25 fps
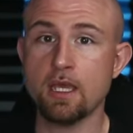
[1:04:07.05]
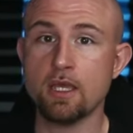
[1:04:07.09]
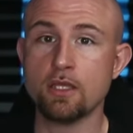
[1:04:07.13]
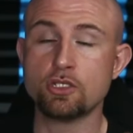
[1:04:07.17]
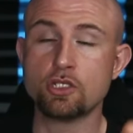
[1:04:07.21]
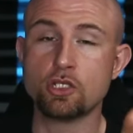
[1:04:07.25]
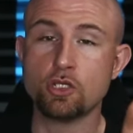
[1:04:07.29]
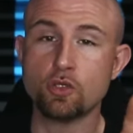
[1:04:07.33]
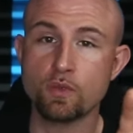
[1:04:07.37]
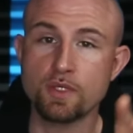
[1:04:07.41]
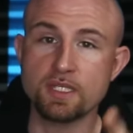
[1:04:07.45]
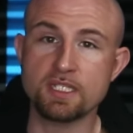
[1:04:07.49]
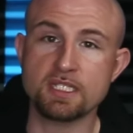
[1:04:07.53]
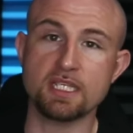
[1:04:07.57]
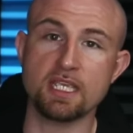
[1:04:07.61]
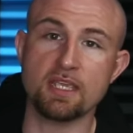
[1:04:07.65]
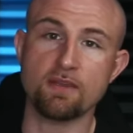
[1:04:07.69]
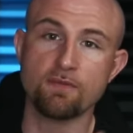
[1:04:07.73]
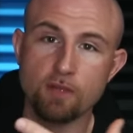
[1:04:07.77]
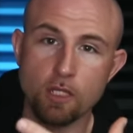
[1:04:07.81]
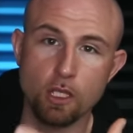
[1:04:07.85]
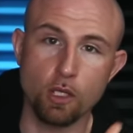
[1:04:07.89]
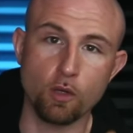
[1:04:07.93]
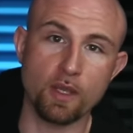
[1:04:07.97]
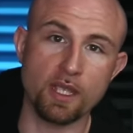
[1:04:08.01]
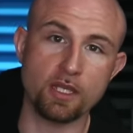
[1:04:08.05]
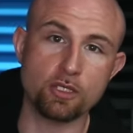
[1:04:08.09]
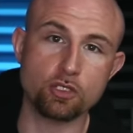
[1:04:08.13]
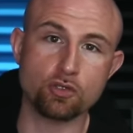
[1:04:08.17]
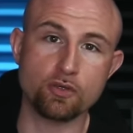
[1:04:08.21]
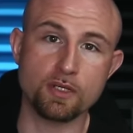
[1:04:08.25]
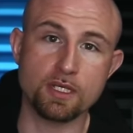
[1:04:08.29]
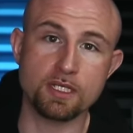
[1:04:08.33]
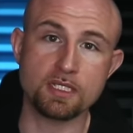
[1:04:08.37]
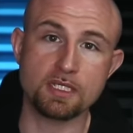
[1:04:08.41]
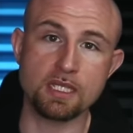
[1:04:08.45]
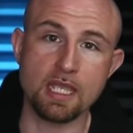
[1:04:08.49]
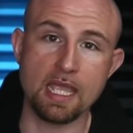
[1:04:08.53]
to receive low
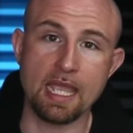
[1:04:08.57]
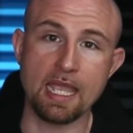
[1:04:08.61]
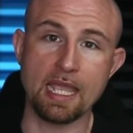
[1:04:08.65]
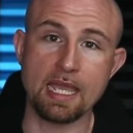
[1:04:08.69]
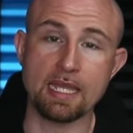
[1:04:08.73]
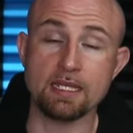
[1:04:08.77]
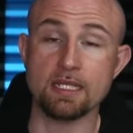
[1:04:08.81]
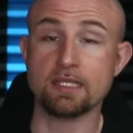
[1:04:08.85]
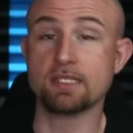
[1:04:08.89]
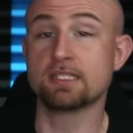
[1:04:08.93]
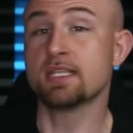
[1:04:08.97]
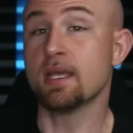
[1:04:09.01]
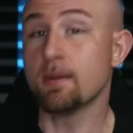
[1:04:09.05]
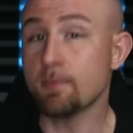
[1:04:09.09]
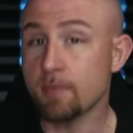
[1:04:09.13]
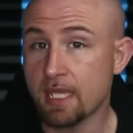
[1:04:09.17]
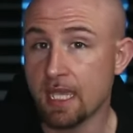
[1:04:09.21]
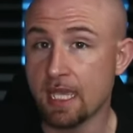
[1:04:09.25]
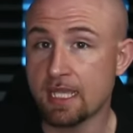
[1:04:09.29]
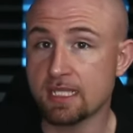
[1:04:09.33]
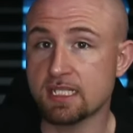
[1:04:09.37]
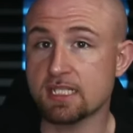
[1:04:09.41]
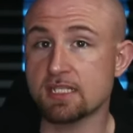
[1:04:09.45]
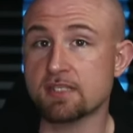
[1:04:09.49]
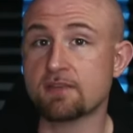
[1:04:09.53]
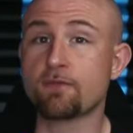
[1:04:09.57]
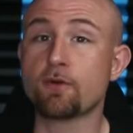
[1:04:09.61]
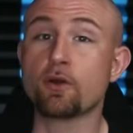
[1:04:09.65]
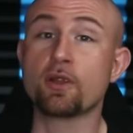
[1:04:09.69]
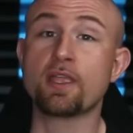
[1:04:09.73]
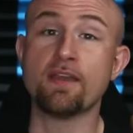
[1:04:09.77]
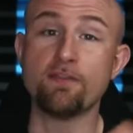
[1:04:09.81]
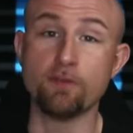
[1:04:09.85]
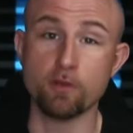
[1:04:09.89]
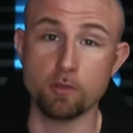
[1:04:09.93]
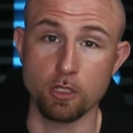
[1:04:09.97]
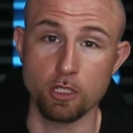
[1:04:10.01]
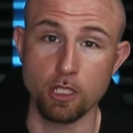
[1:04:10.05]
interest and in some cases
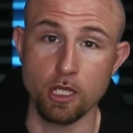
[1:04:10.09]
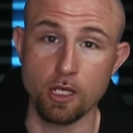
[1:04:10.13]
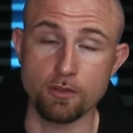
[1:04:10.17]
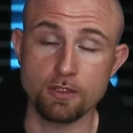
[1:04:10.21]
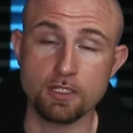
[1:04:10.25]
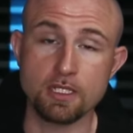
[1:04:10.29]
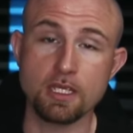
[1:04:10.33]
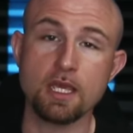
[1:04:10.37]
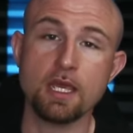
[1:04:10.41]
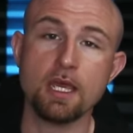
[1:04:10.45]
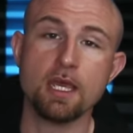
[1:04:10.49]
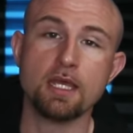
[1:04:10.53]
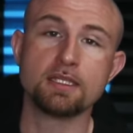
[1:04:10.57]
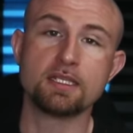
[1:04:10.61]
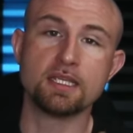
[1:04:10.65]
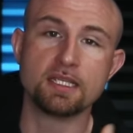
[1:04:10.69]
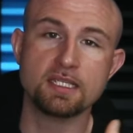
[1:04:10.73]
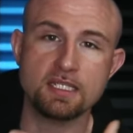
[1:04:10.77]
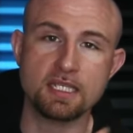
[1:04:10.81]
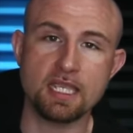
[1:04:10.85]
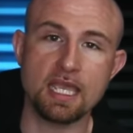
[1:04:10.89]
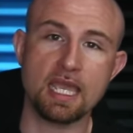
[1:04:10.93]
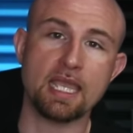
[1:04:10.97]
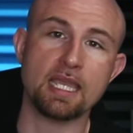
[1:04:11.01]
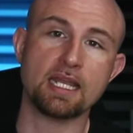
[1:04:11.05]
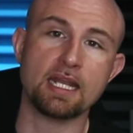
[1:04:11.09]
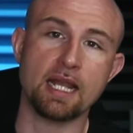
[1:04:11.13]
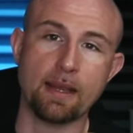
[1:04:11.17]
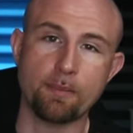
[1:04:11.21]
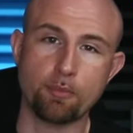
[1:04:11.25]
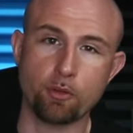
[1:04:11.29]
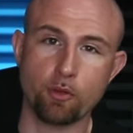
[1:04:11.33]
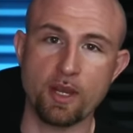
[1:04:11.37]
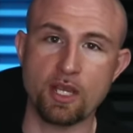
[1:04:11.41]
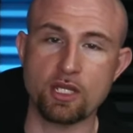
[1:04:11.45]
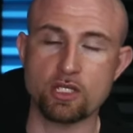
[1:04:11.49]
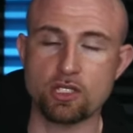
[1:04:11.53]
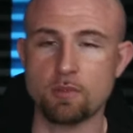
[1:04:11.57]
forgivable loans to stay in
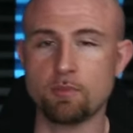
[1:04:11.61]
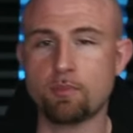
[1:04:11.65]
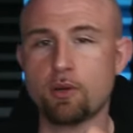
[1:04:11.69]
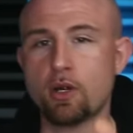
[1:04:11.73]
operation,